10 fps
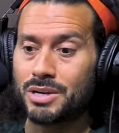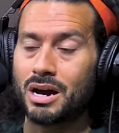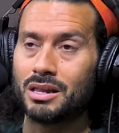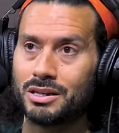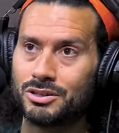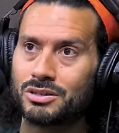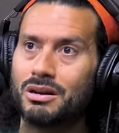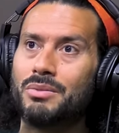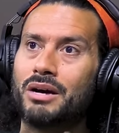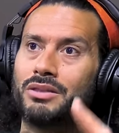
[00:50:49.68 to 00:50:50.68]
knowledge
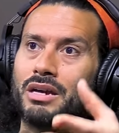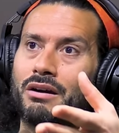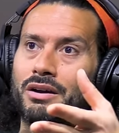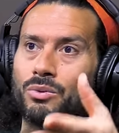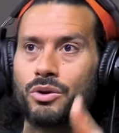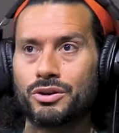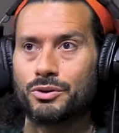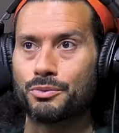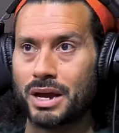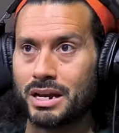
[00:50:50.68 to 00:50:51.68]
about the area where
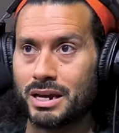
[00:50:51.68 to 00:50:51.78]
you're read